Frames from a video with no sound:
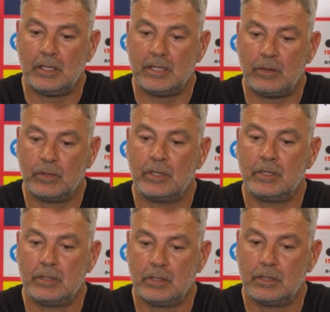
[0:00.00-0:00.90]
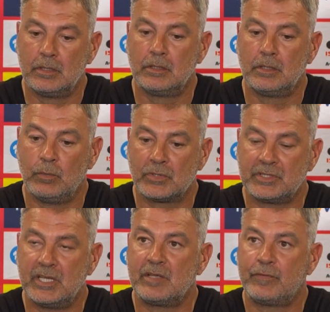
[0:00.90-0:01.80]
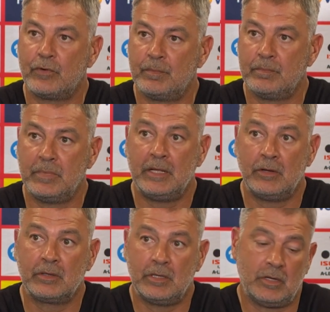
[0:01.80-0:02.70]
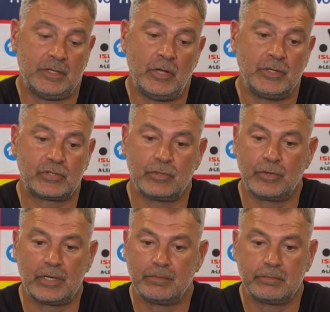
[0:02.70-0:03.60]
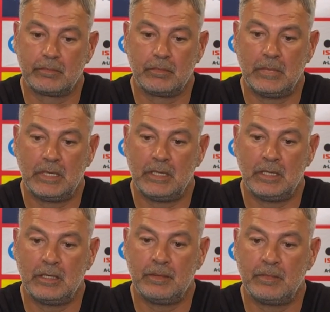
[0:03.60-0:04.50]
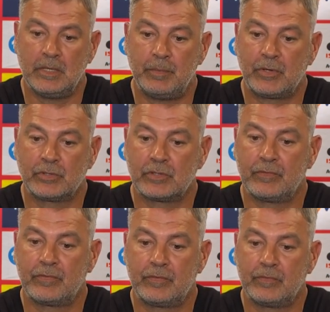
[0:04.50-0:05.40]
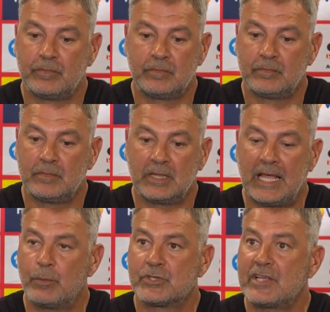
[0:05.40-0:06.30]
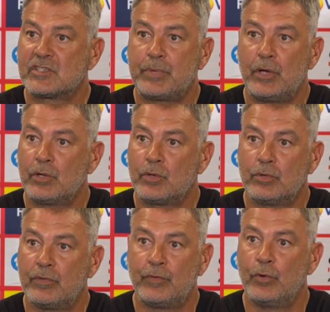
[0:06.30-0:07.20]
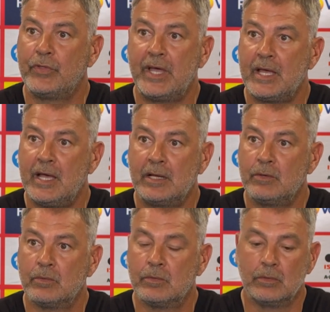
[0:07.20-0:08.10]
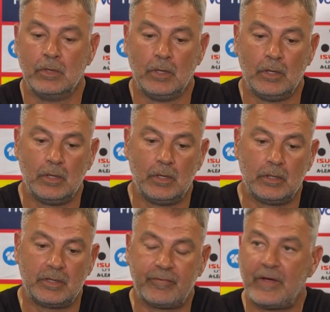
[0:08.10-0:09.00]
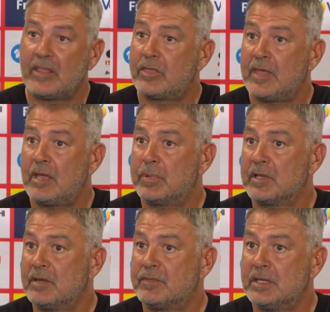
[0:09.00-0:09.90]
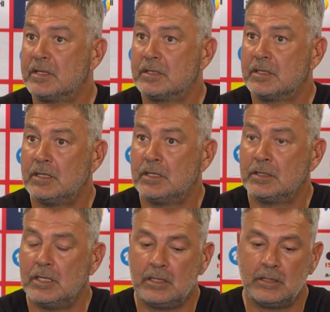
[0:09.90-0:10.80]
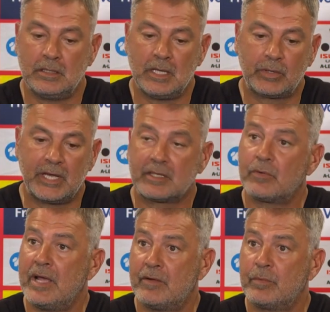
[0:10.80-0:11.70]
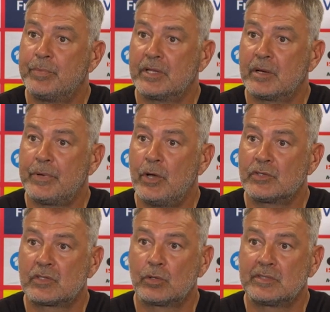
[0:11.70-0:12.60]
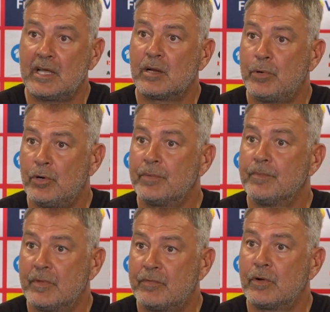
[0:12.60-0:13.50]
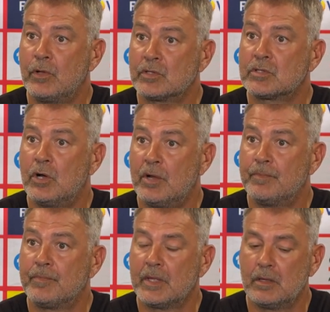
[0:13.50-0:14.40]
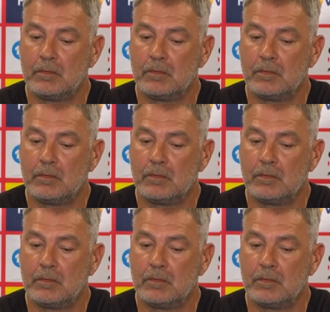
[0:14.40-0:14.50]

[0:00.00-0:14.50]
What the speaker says: they were, it wasn't easy for them. And I know this story, you know, because of the language they spoke or the food they ate or the faith that they believed in. And they were kicked around from pillar to post, looked down upon for a long time.